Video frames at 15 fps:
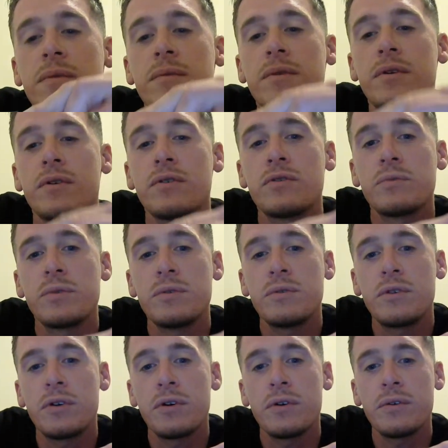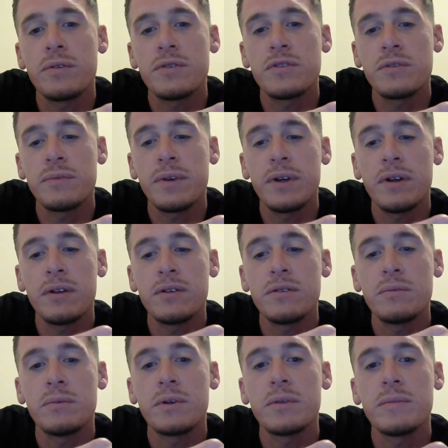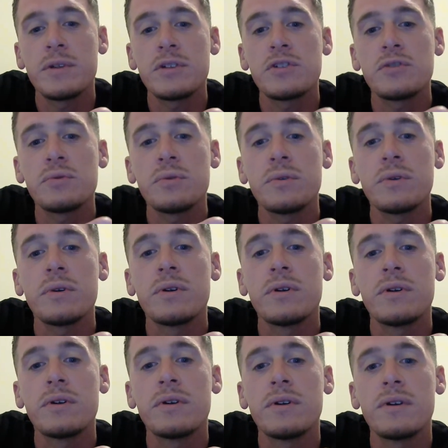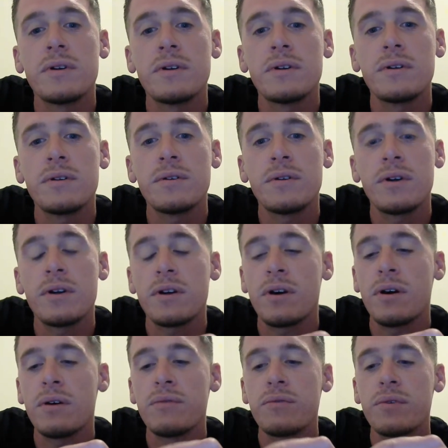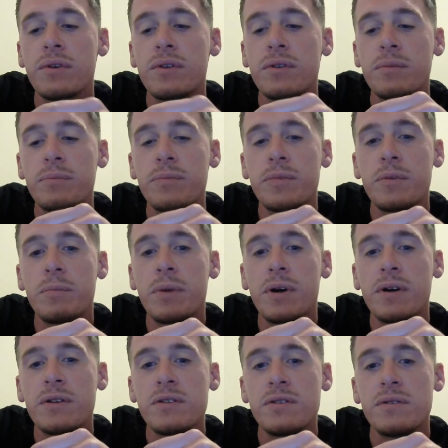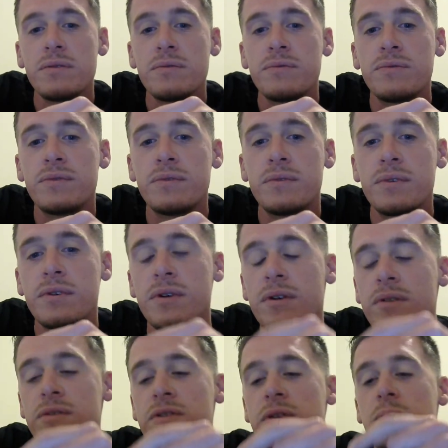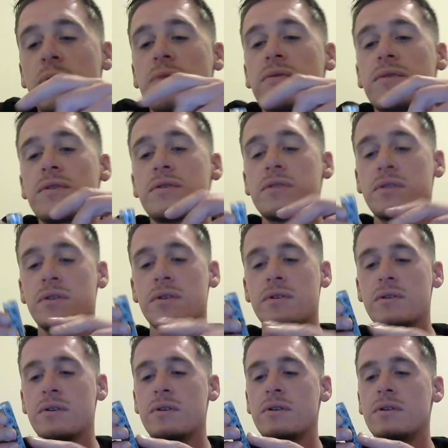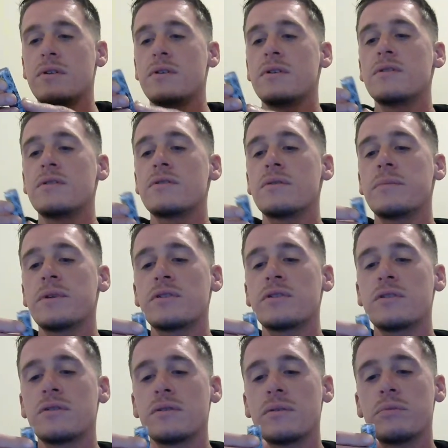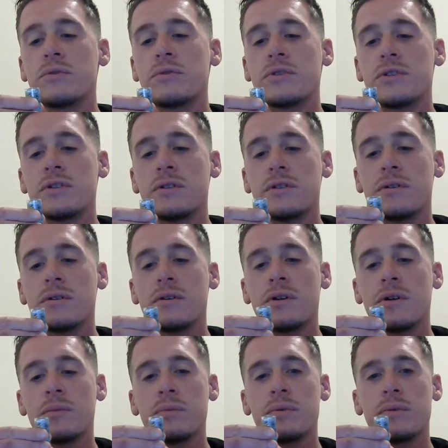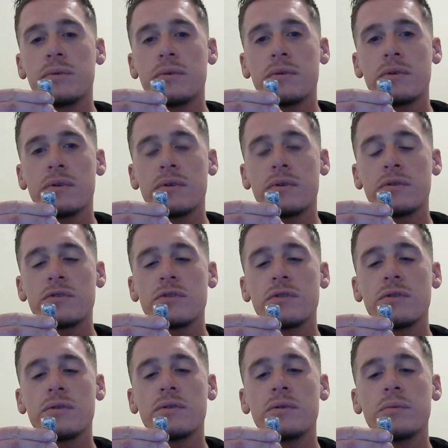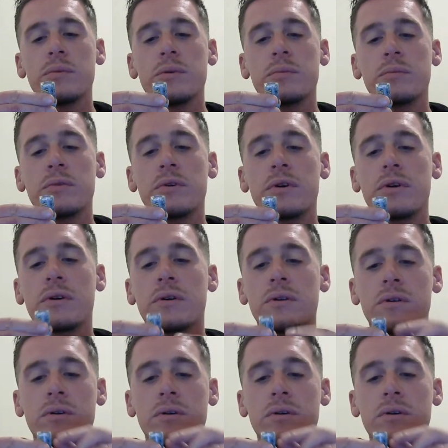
because when you curl this around, you want to make sure you're not covering the, the positive uh, tip of this. So I'm actually going to push it up just a little bit more.